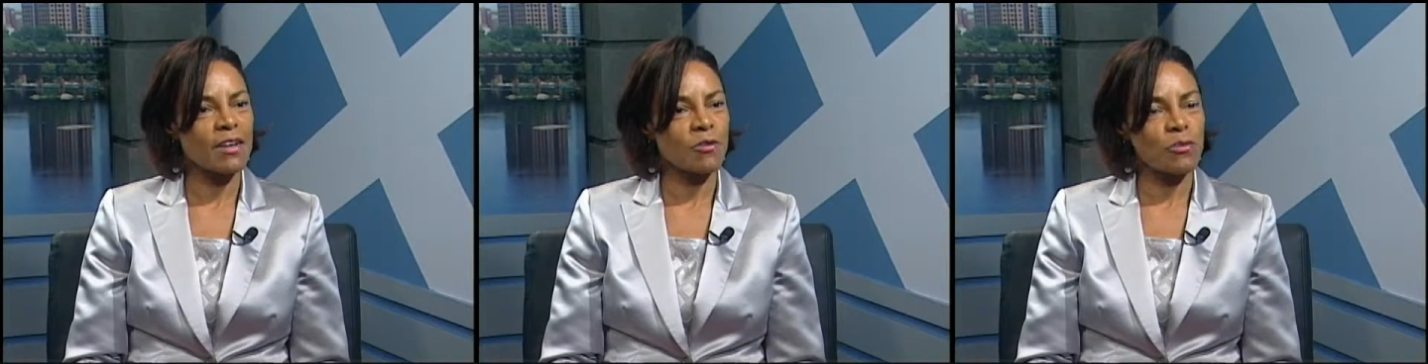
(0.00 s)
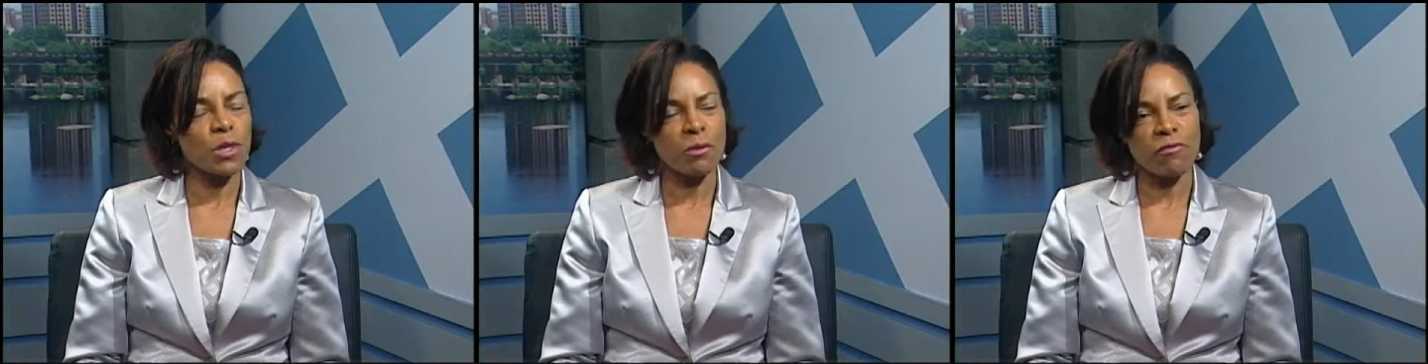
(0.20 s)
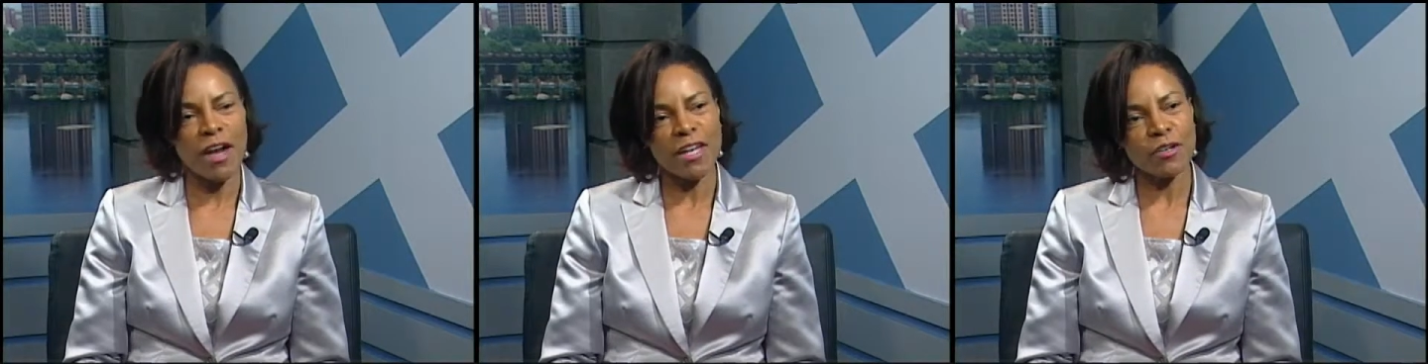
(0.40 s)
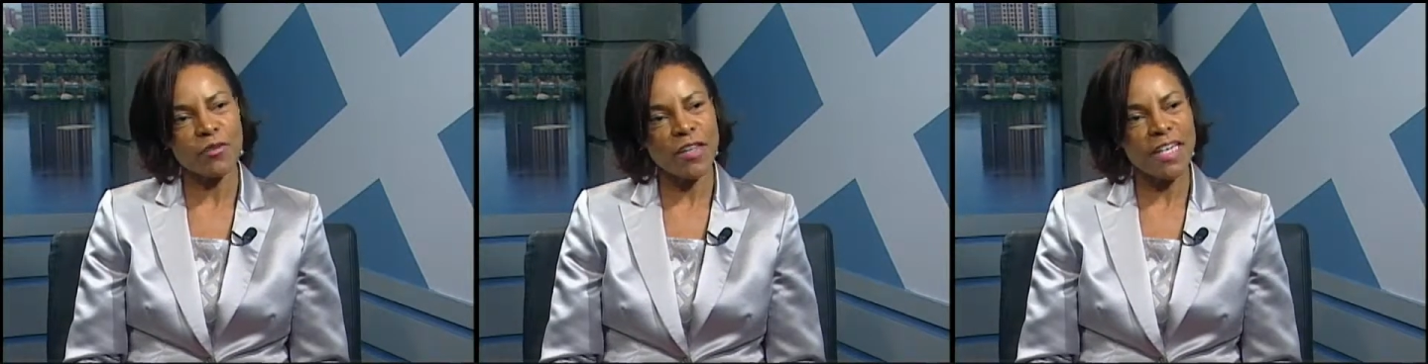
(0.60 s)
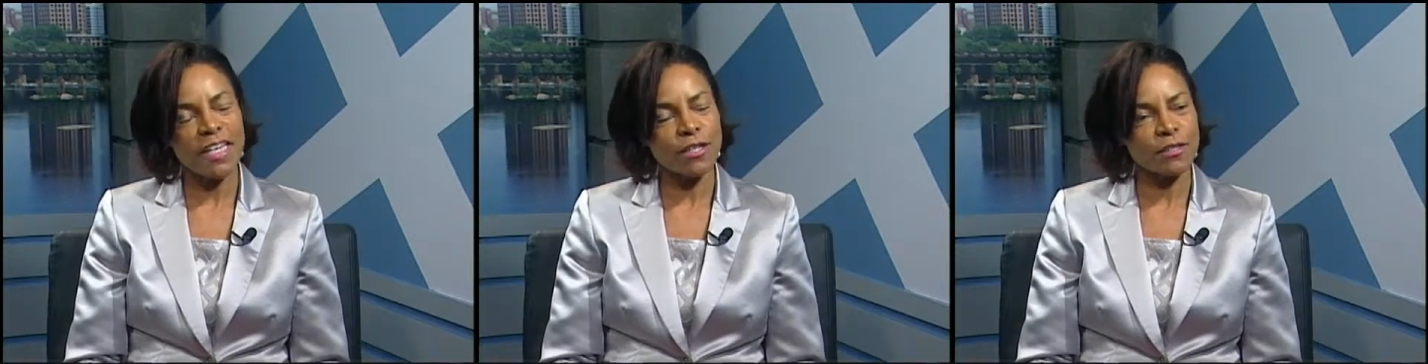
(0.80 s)
we're right on
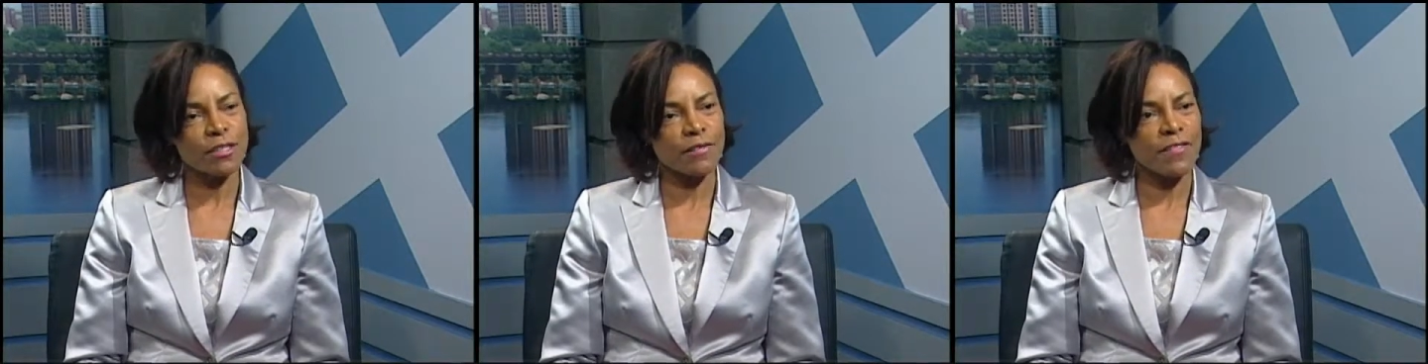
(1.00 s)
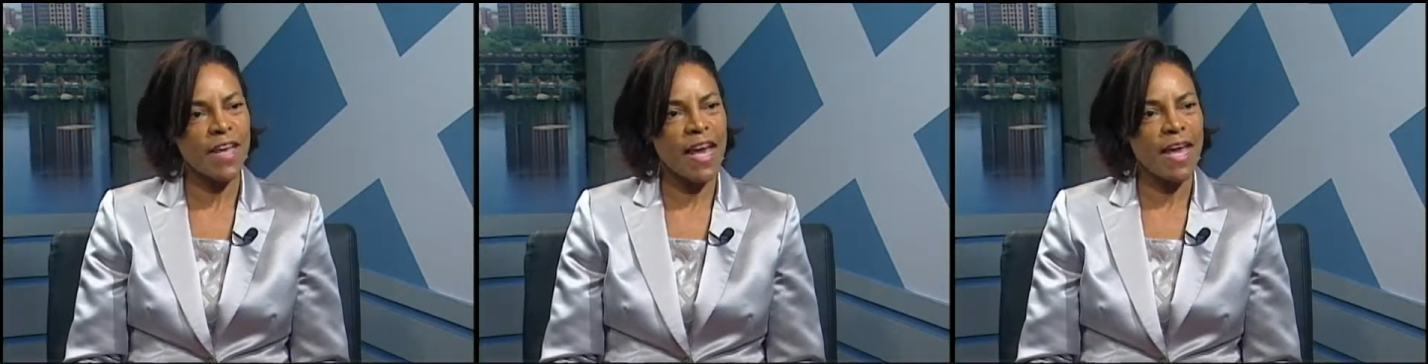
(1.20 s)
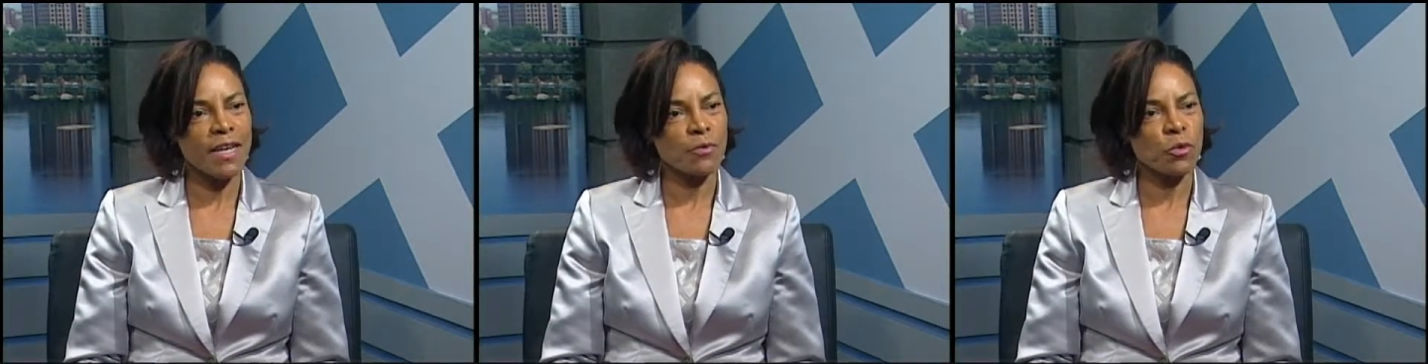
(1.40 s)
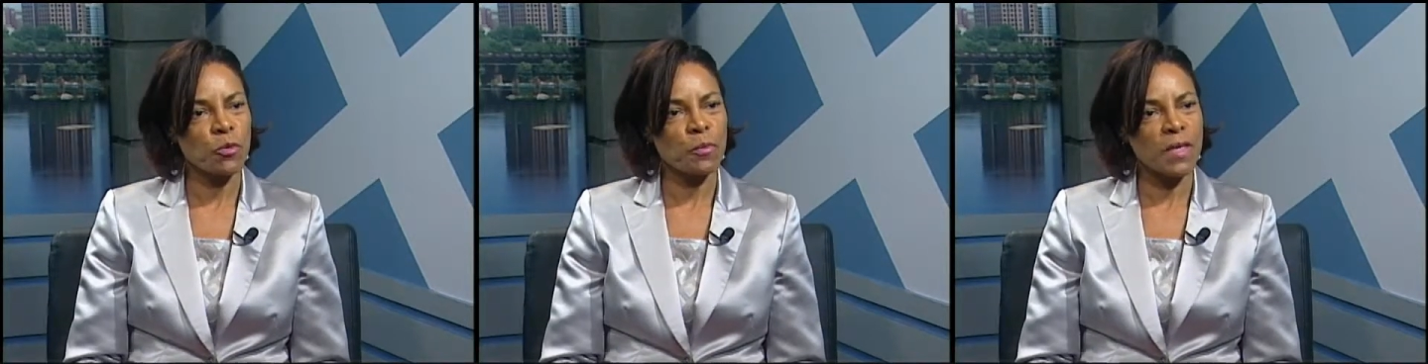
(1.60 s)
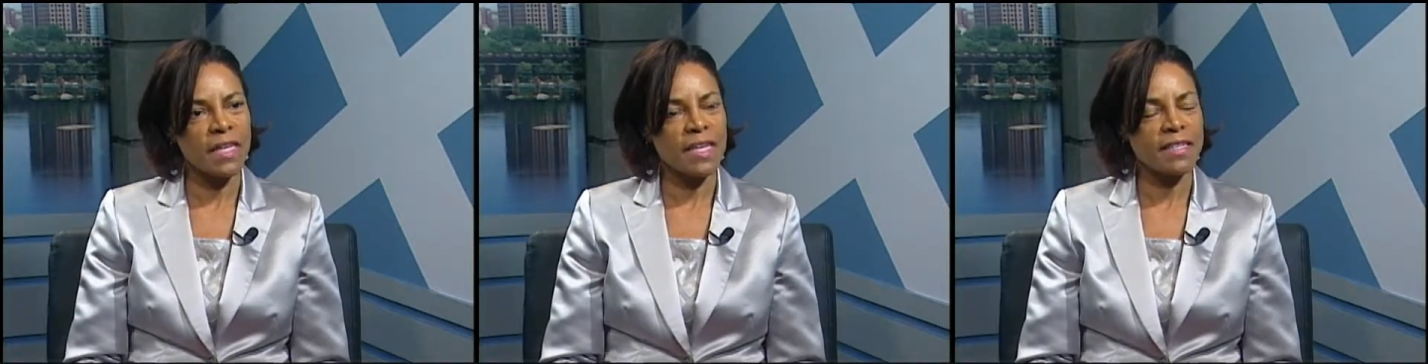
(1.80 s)
the heels of that, and we'll
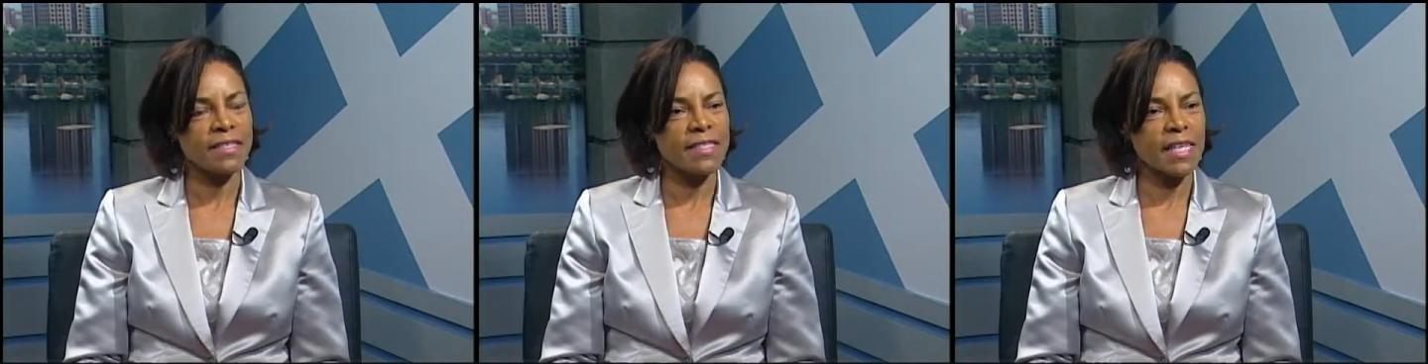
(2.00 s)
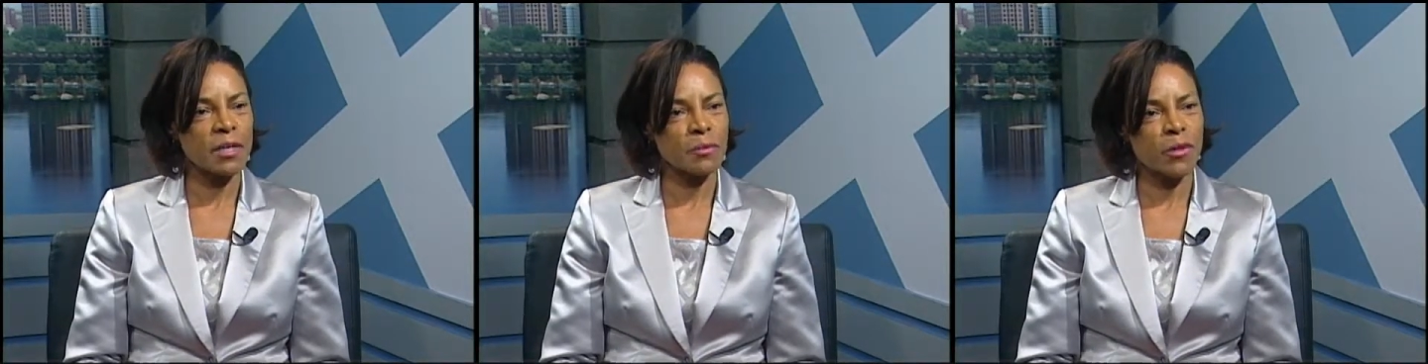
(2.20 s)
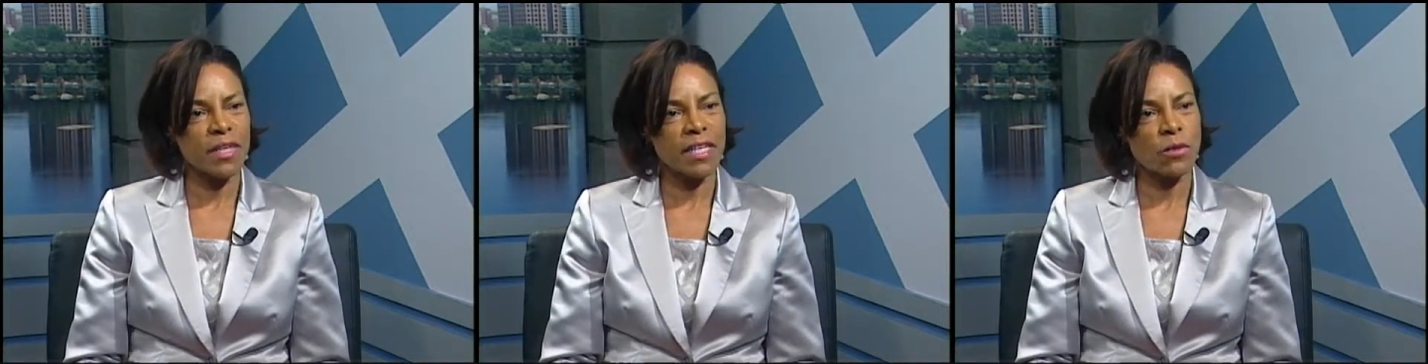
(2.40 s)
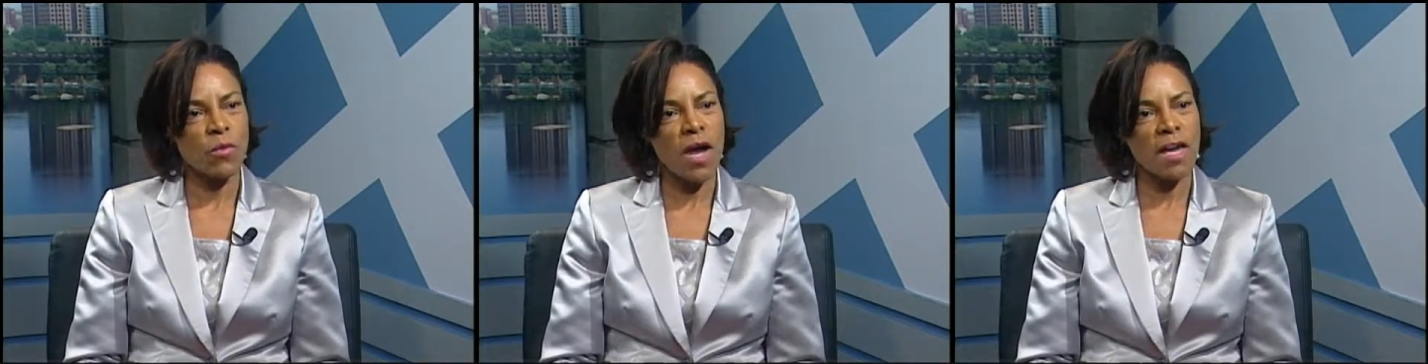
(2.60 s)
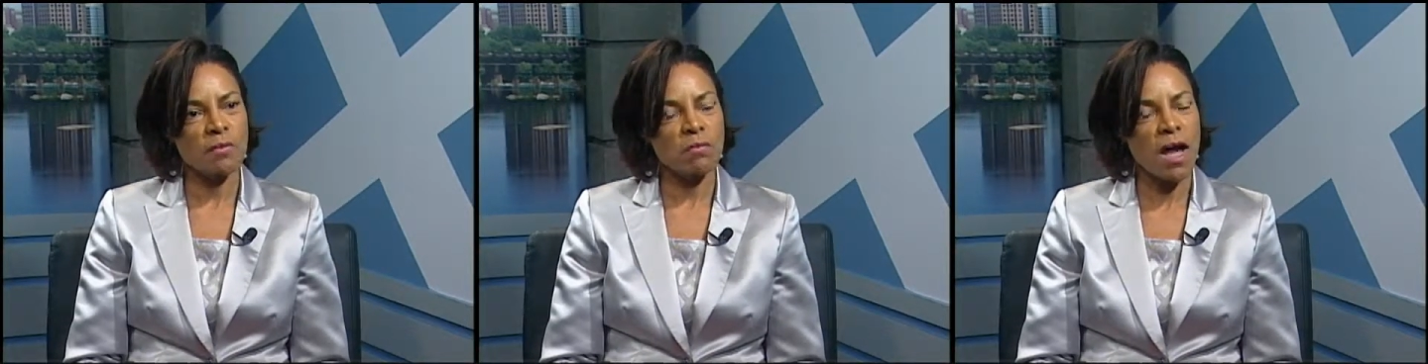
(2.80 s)
be celebrating
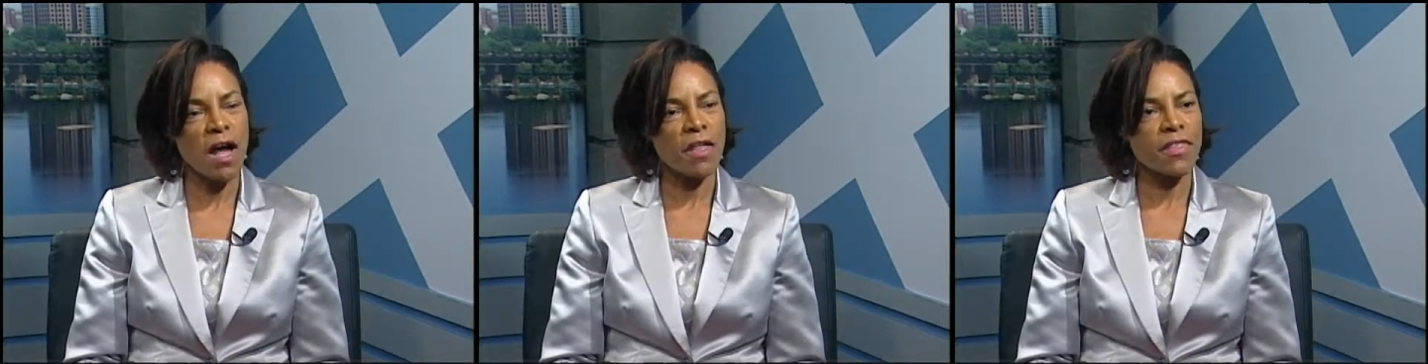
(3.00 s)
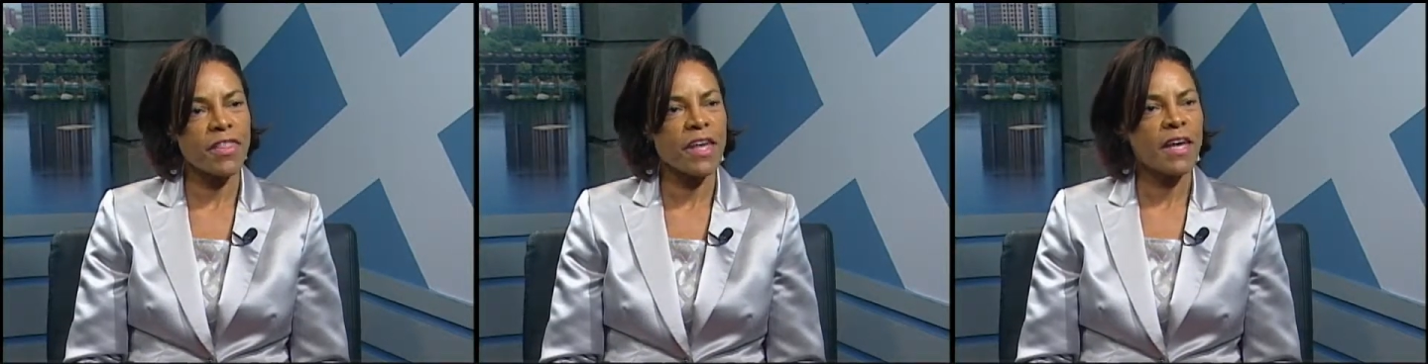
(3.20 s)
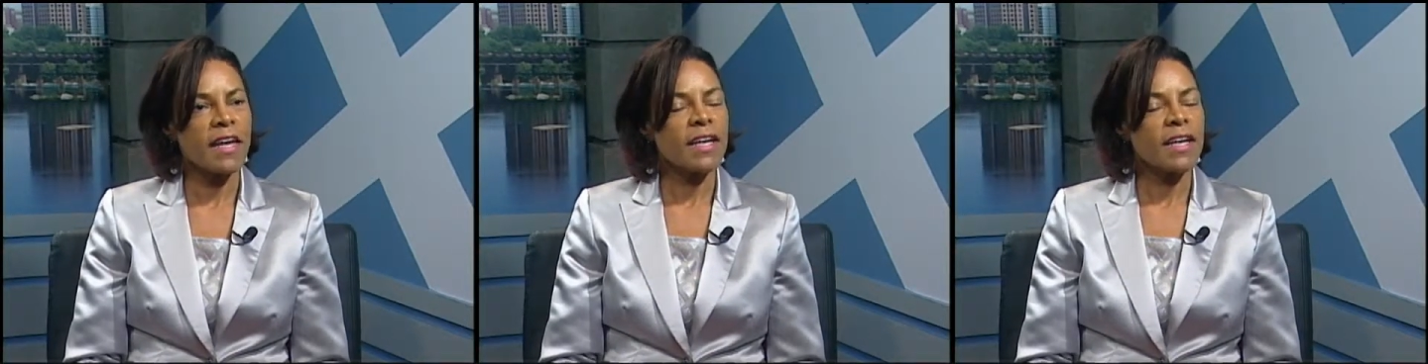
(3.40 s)
Wine Month.